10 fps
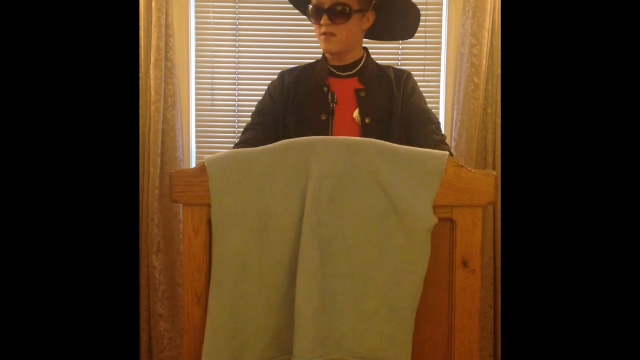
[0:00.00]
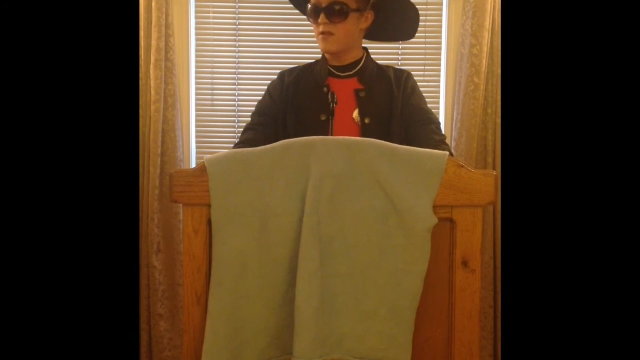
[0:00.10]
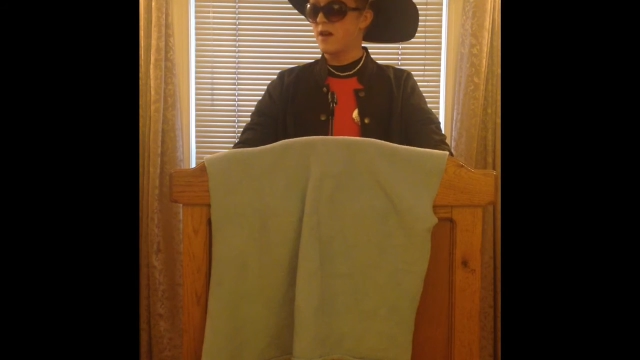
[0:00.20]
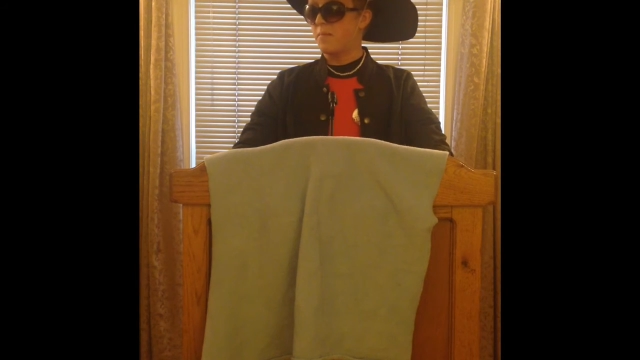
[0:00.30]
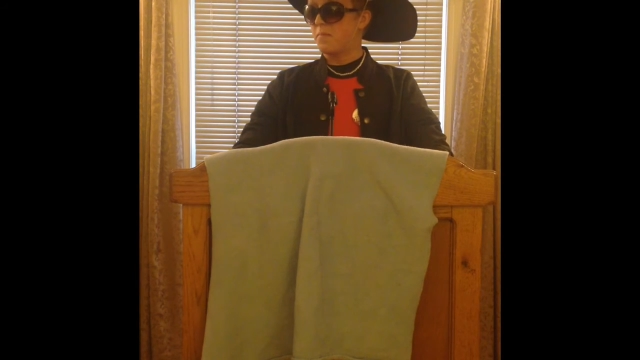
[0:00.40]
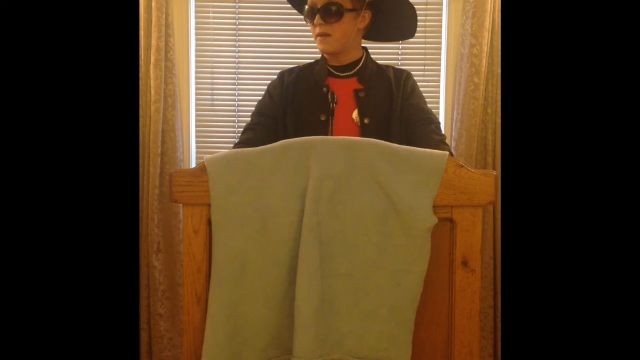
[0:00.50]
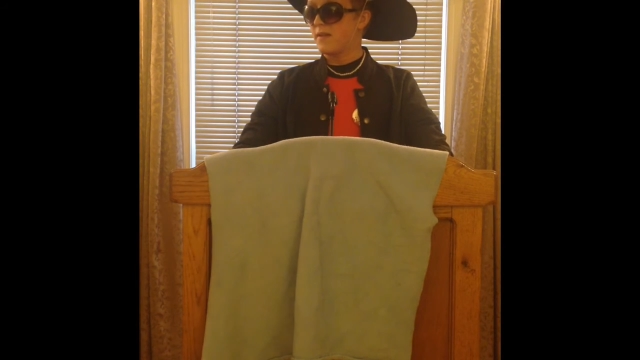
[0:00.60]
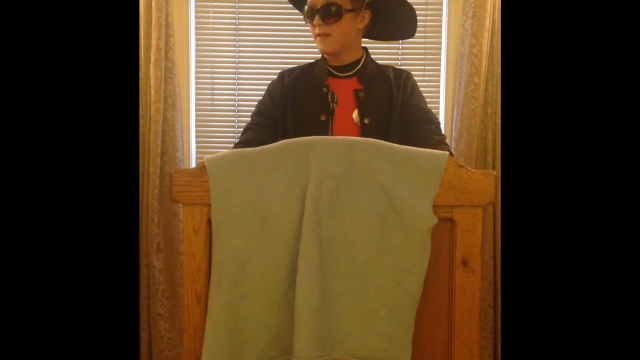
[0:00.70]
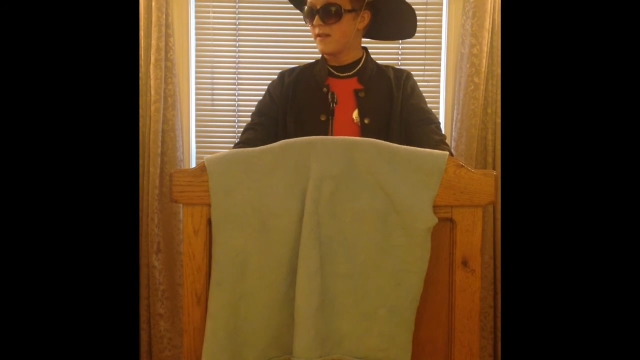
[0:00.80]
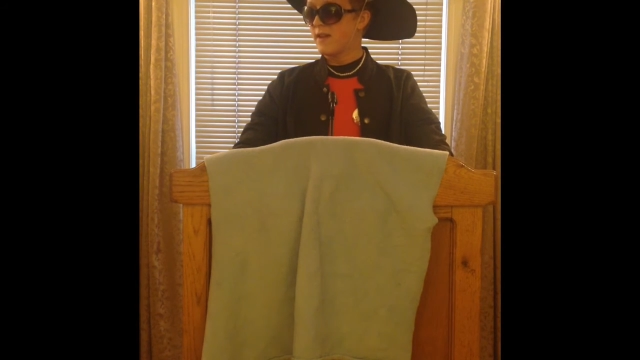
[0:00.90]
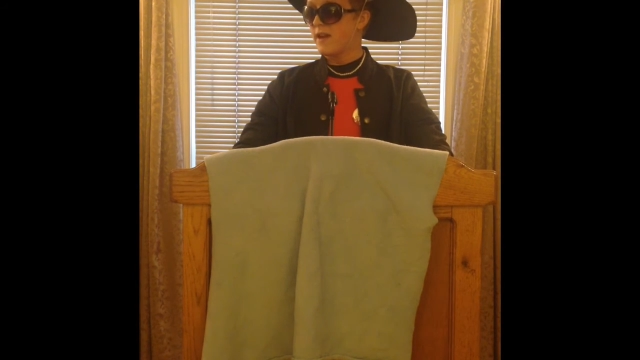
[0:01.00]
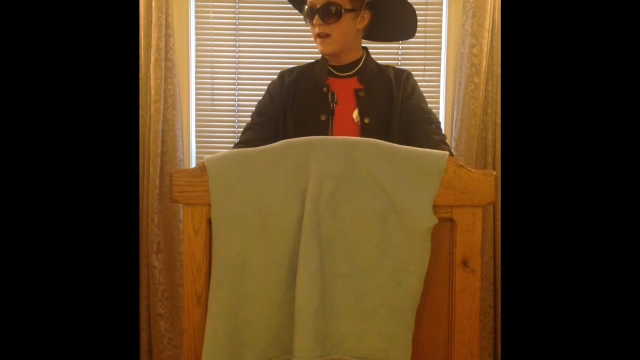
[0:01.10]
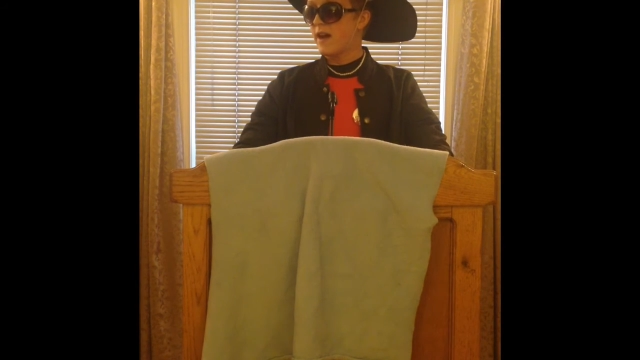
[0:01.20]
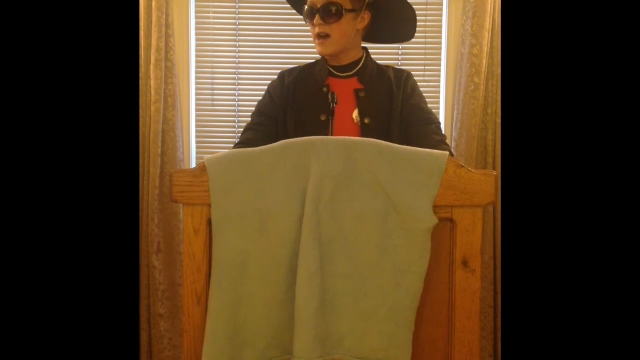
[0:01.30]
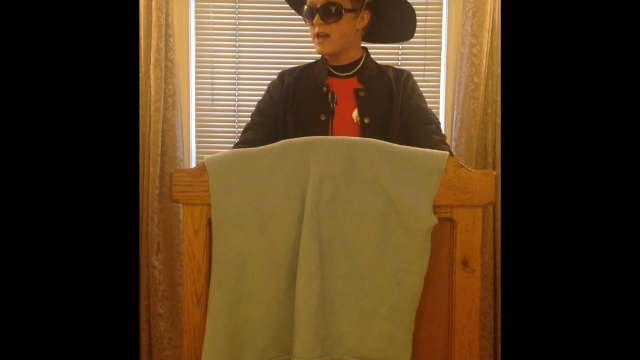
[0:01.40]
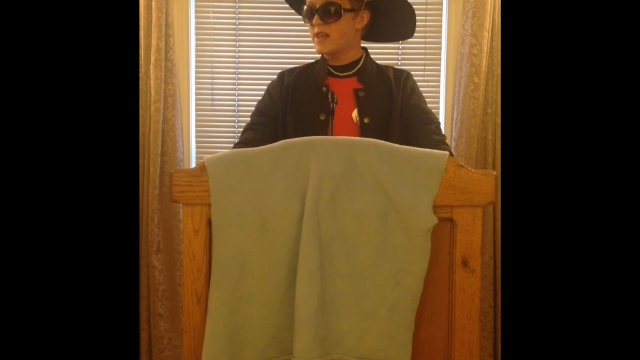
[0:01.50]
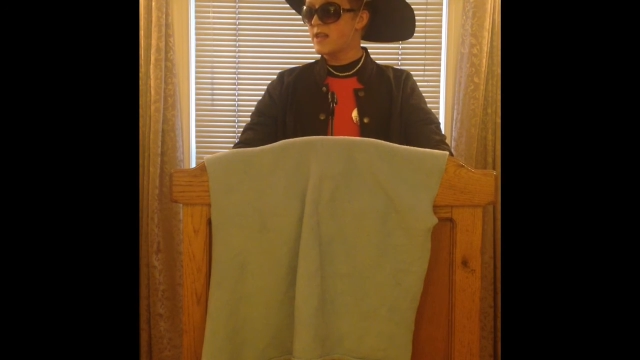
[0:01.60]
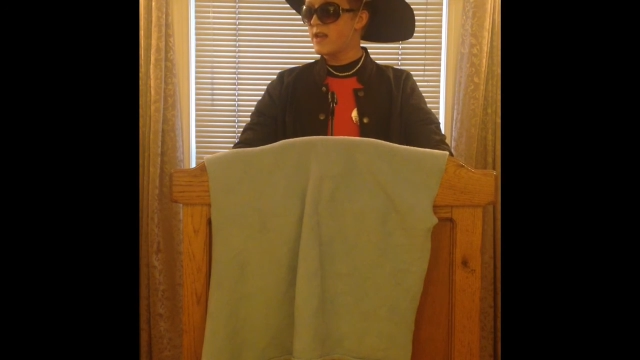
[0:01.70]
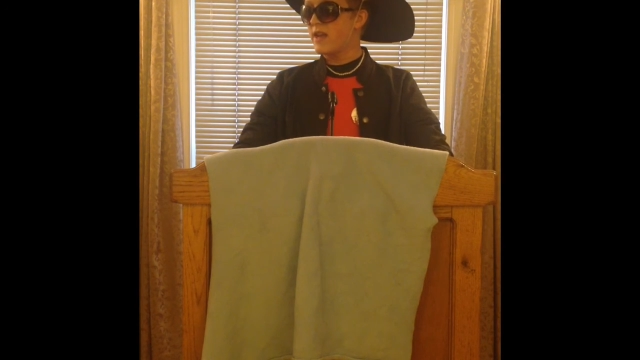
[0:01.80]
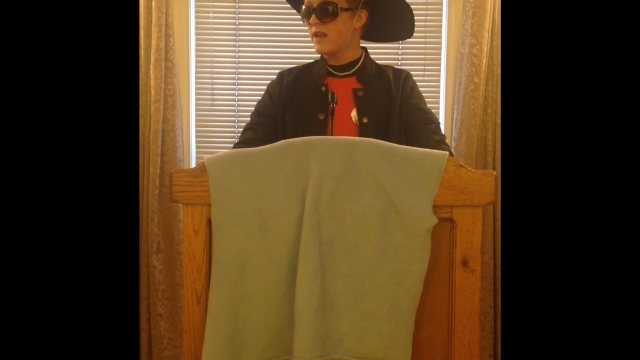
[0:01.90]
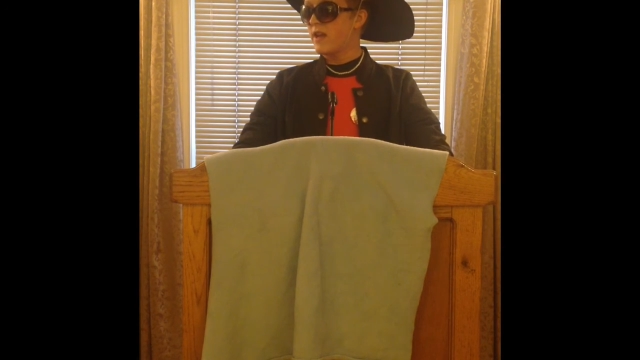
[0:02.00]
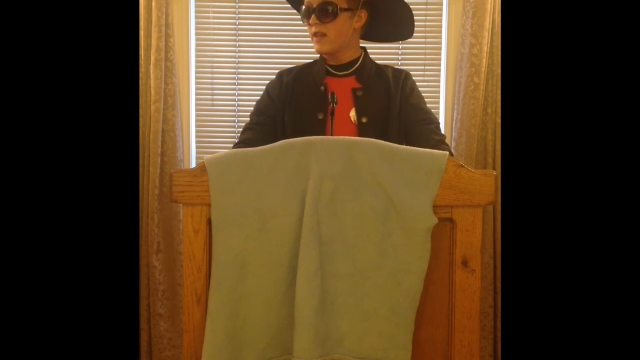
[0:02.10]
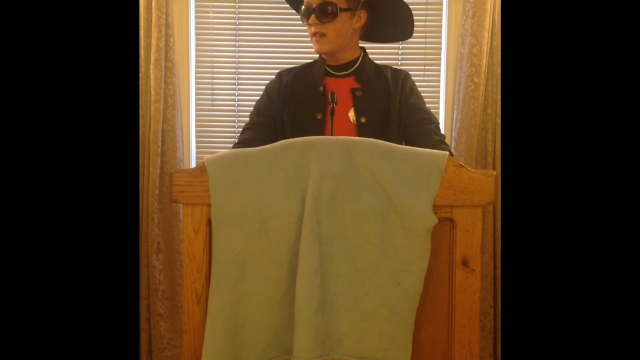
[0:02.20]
Trump, I think